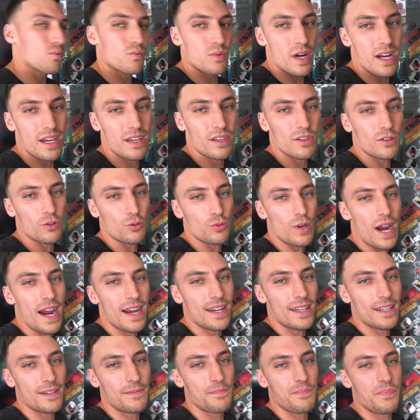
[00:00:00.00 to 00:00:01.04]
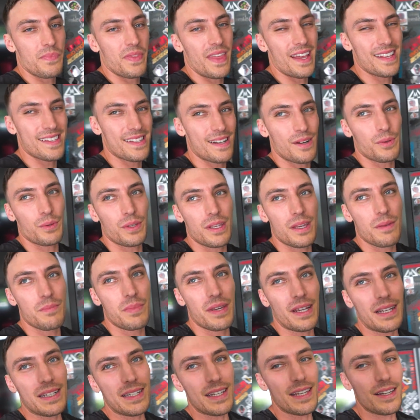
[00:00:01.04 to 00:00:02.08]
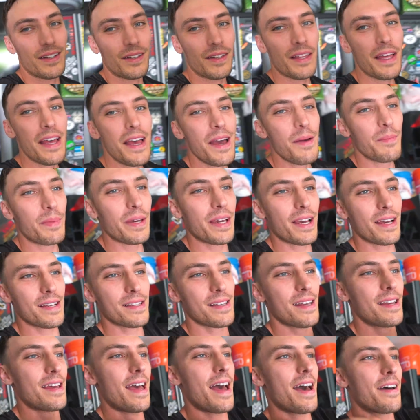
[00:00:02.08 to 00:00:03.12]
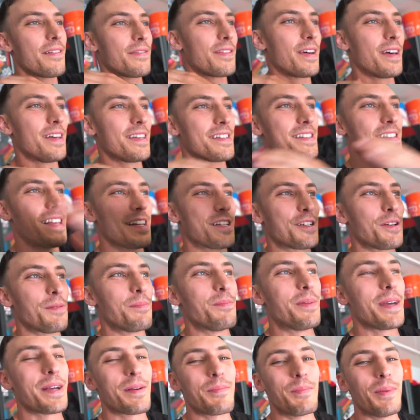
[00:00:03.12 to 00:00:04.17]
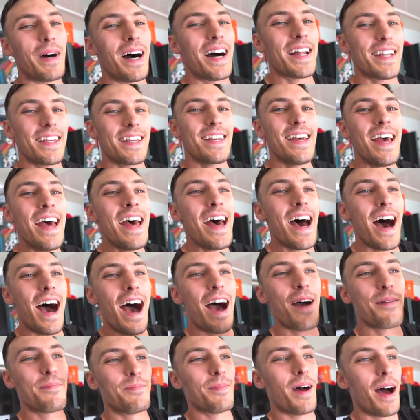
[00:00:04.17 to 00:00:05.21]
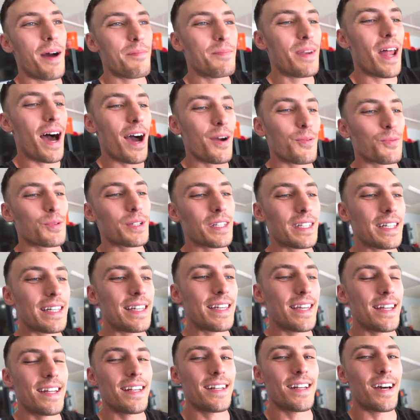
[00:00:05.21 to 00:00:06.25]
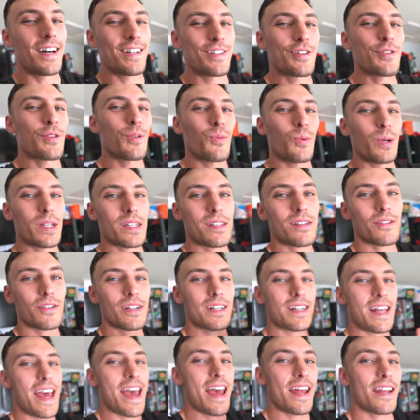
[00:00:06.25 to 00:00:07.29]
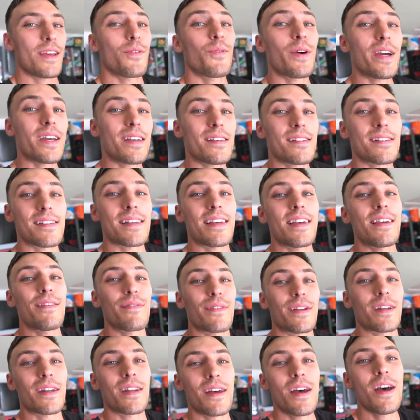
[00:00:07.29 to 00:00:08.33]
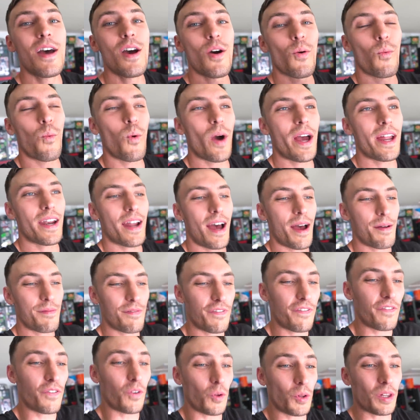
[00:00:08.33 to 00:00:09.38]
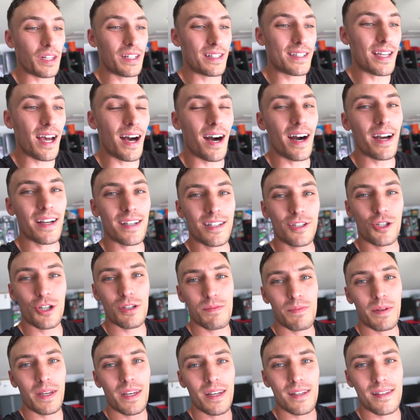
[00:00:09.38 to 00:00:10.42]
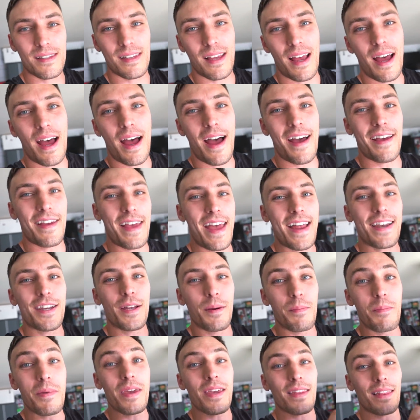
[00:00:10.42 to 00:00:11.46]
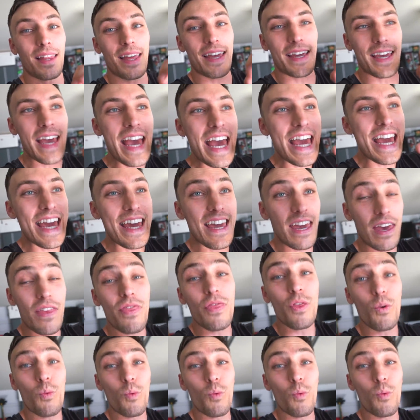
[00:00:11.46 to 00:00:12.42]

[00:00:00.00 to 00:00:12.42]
regular riding, that's not really a big deal. Because I have such a big body, I'm not really getting under the windscreen anyways, even when I'm fully tucked, just because I end up being like in the